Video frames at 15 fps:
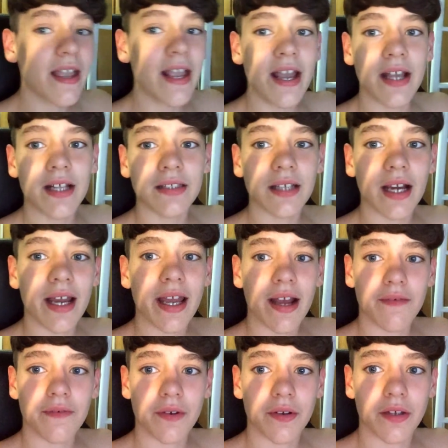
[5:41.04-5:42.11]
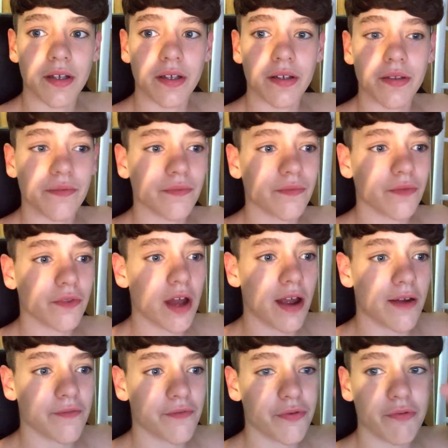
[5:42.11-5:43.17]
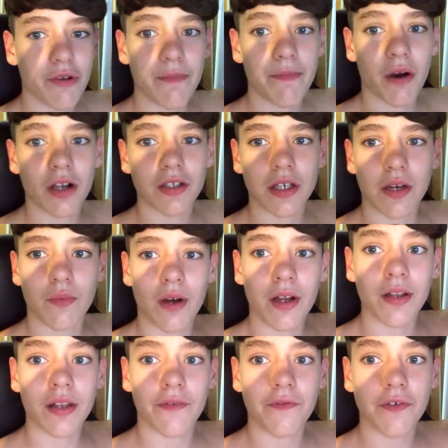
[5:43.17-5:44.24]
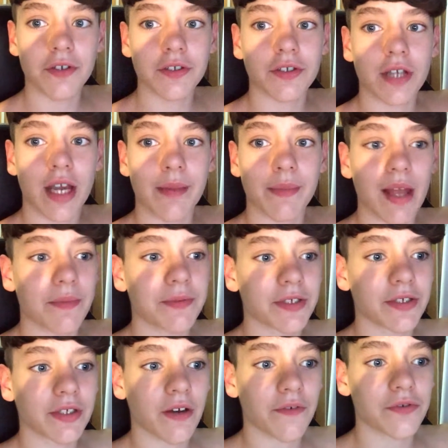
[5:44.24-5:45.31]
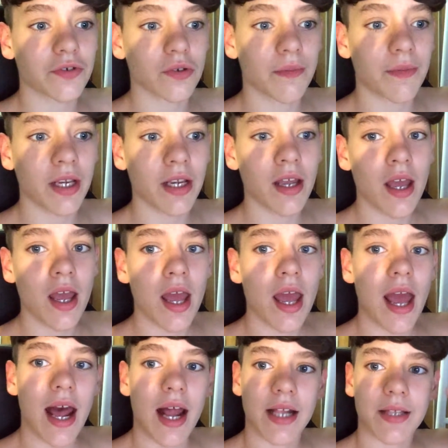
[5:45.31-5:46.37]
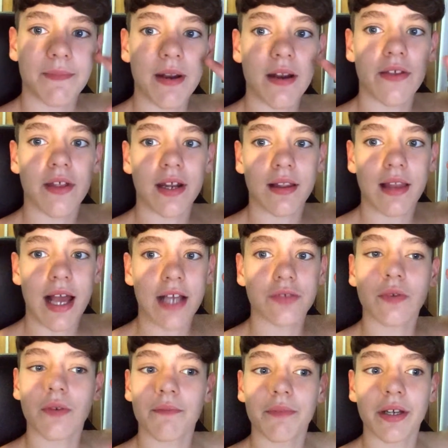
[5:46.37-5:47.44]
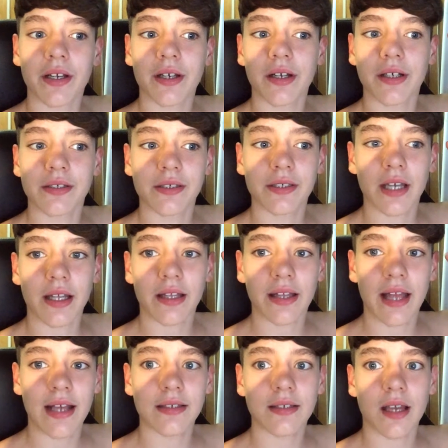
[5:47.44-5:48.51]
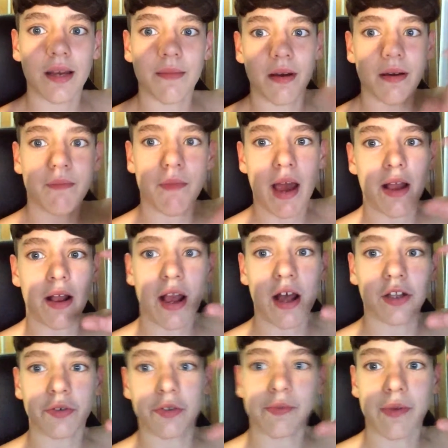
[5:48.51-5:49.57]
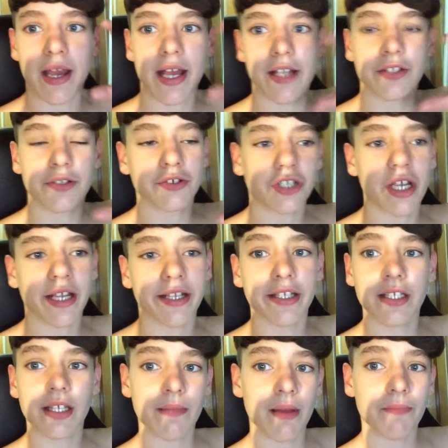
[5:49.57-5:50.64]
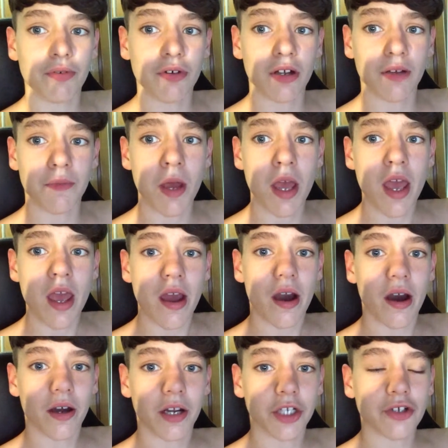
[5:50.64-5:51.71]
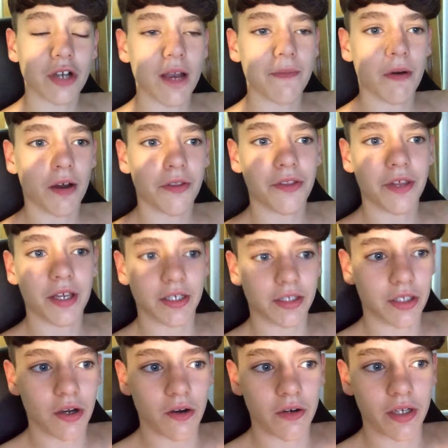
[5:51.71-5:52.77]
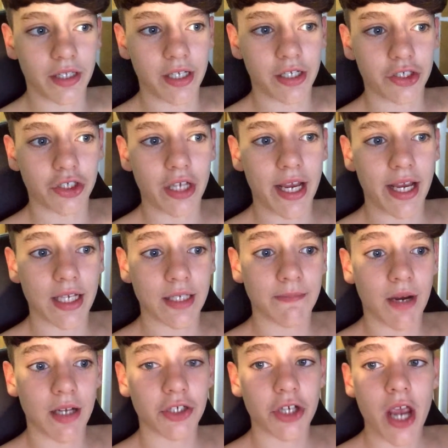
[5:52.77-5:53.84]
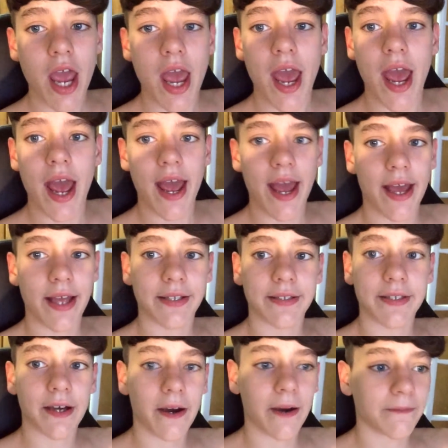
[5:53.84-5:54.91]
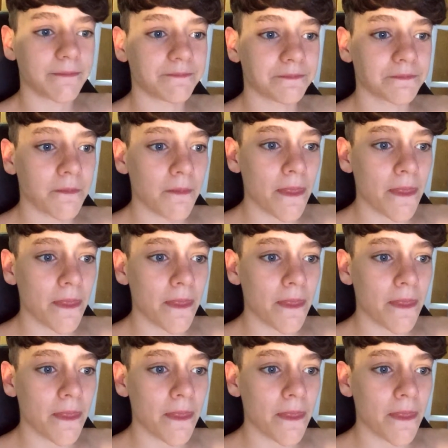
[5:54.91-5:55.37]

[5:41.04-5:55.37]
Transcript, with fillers: and I have a, I have three parts. I want the first time lapses of swimming, and it's better than the last one because last time I held it with my hand, so it was shaking. This time I put it up on a tripod thing, so it didn't shake as much. And um,